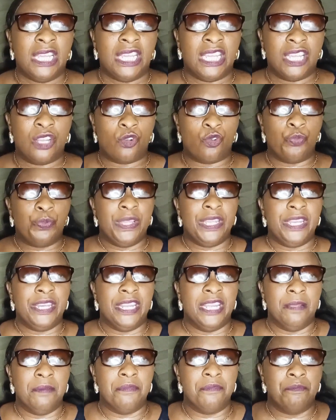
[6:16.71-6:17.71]
it could be in
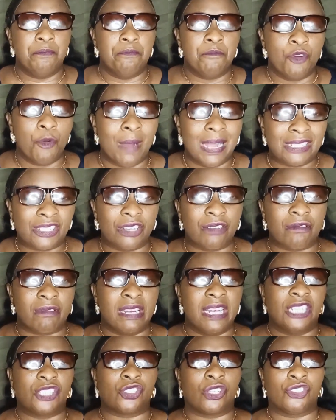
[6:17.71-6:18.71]
a romantic
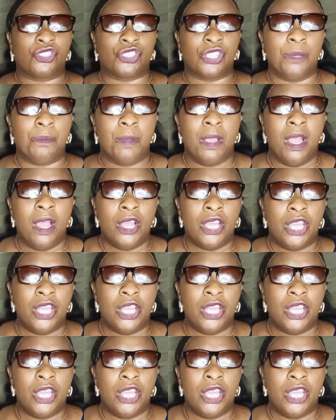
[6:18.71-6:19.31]
relationship,